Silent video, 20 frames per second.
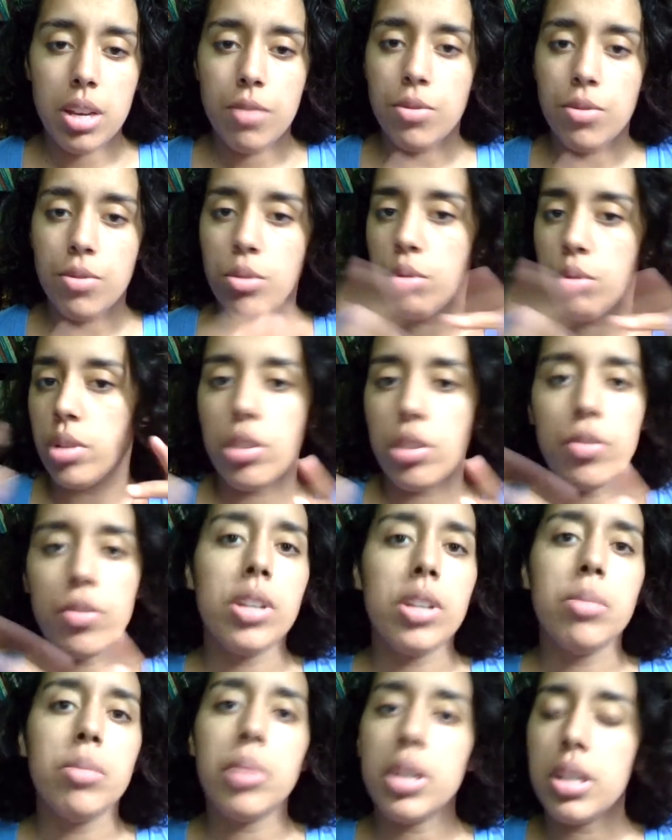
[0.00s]
If you hear of
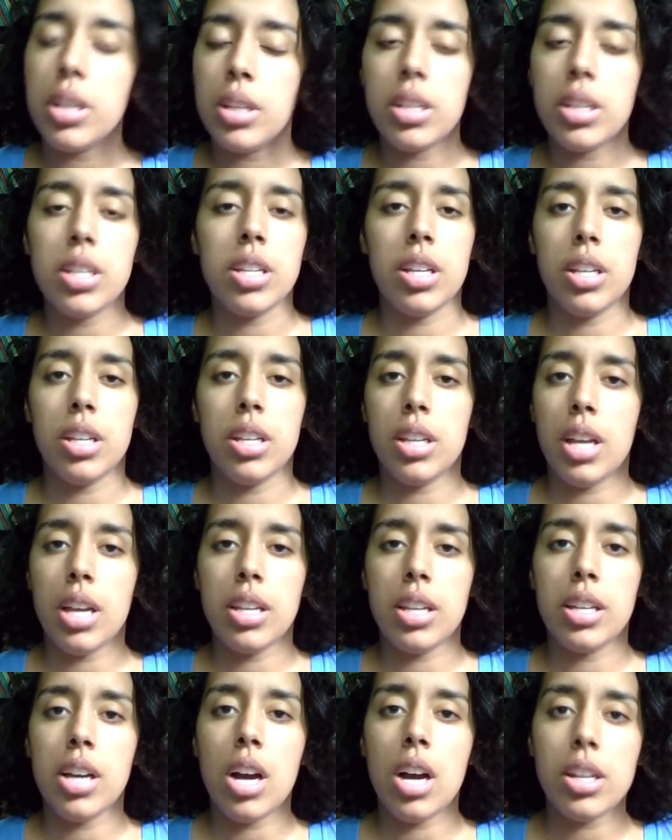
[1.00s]
anybody needing
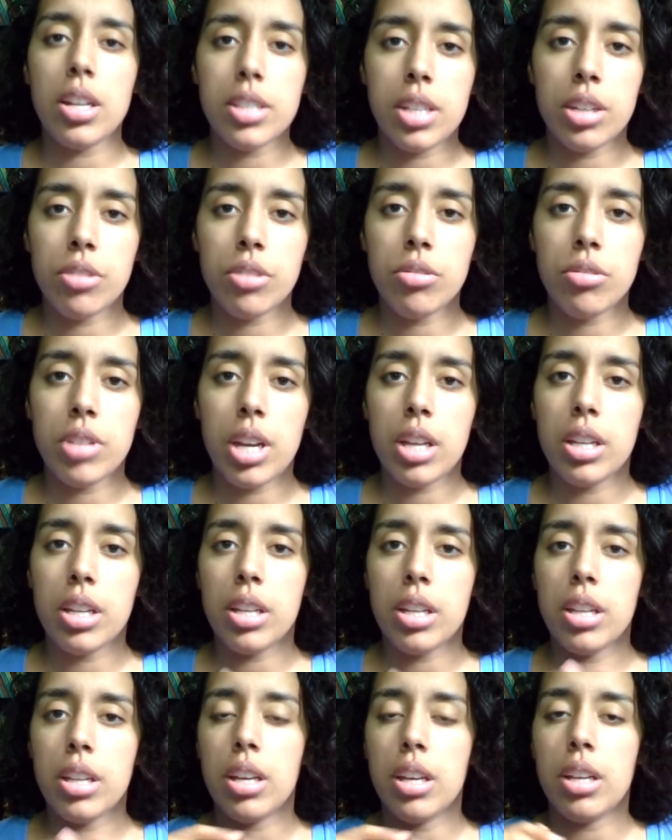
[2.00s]
any content
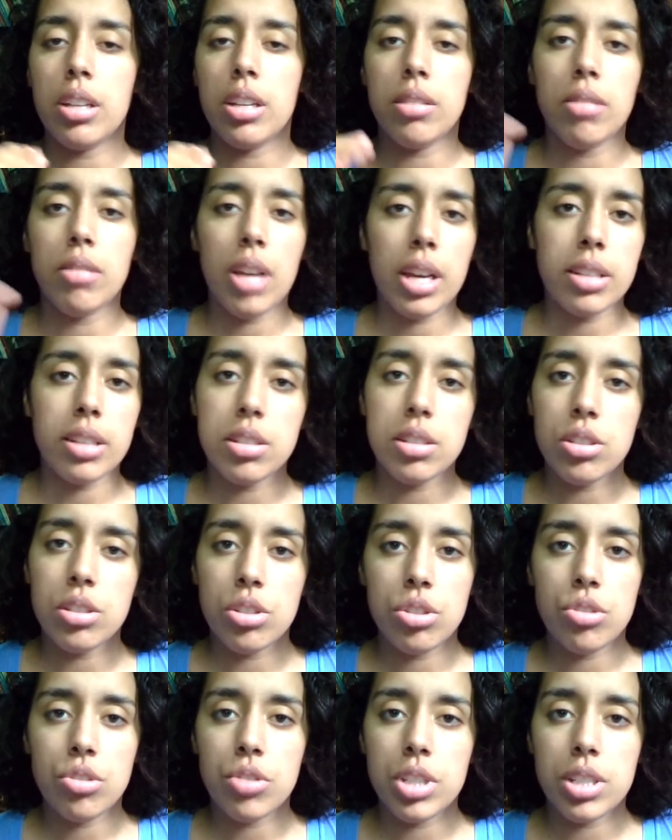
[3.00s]
created in X
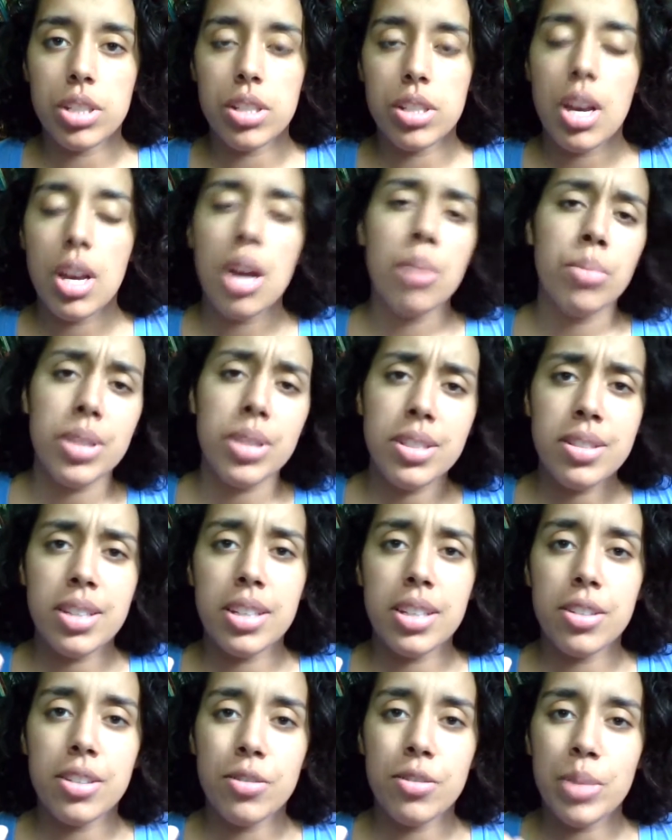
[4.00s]
industries, please
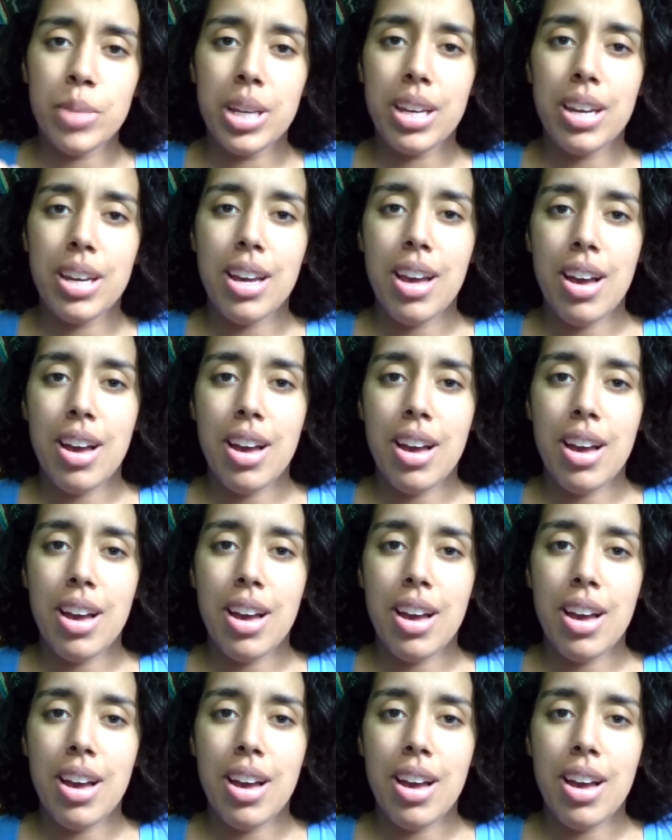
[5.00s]
think of me.